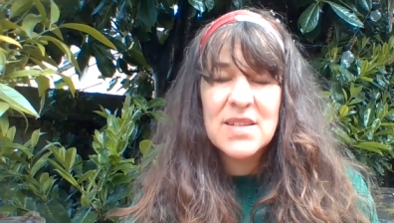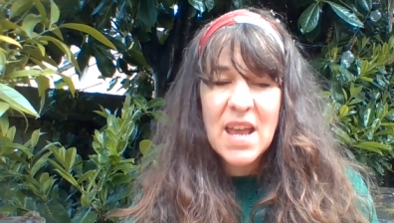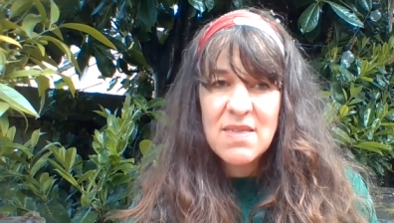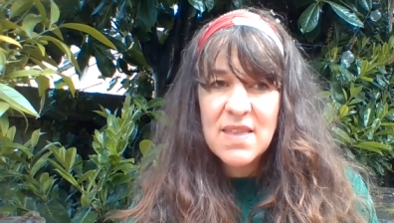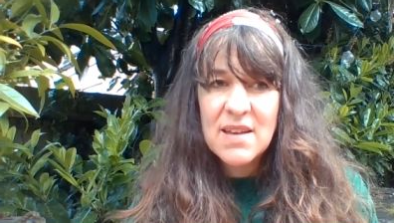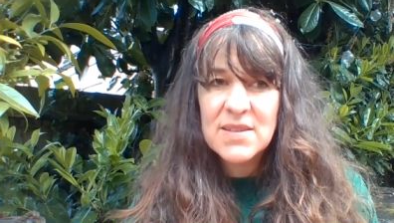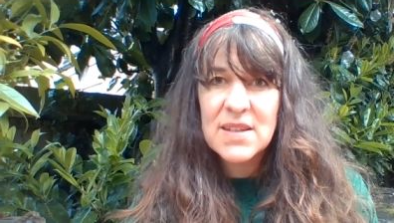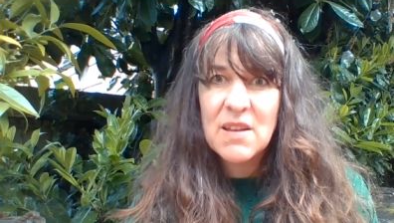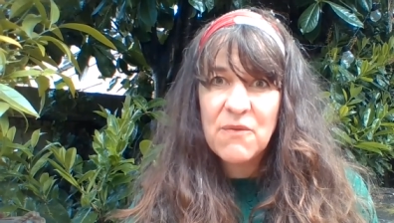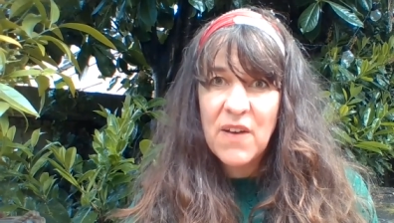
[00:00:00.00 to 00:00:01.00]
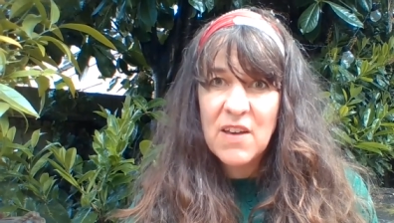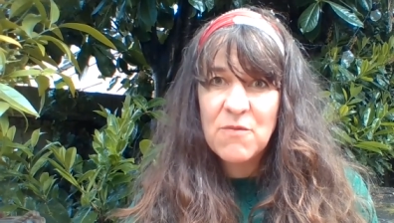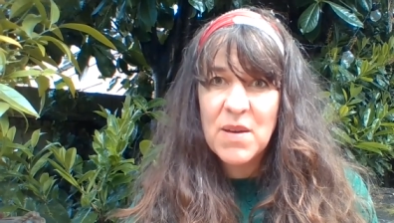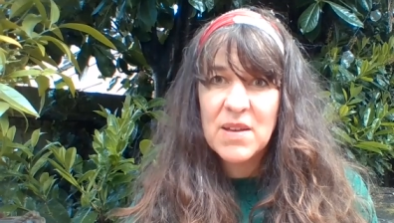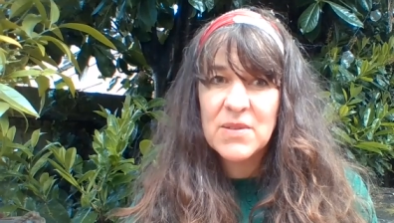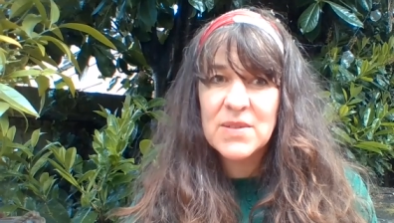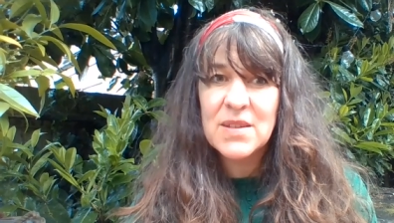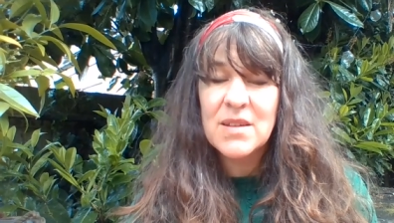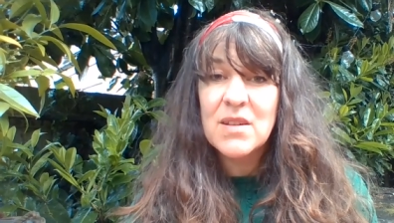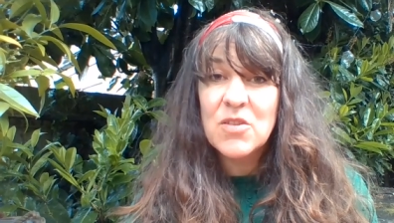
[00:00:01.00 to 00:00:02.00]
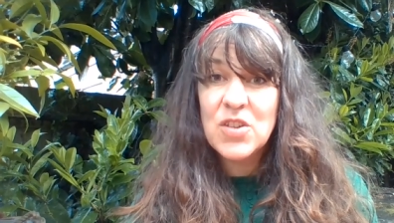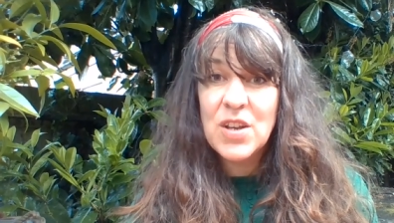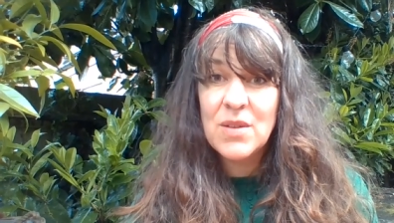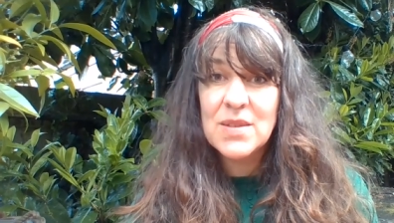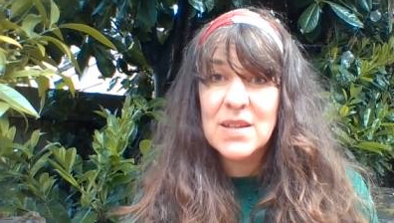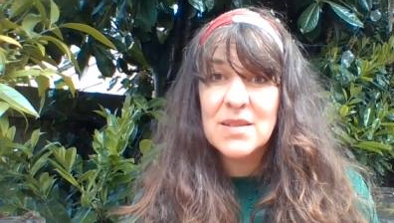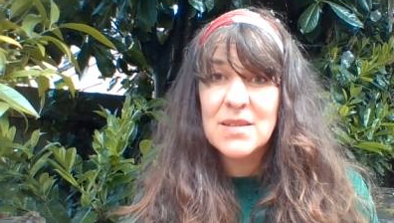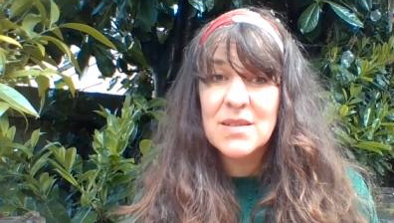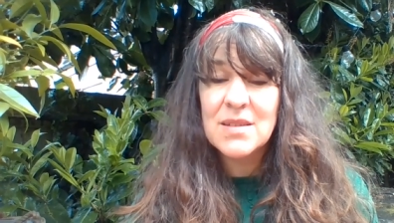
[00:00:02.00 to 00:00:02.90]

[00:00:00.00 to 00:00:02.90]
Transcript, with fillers: Ten thousand is five miles. She knows this.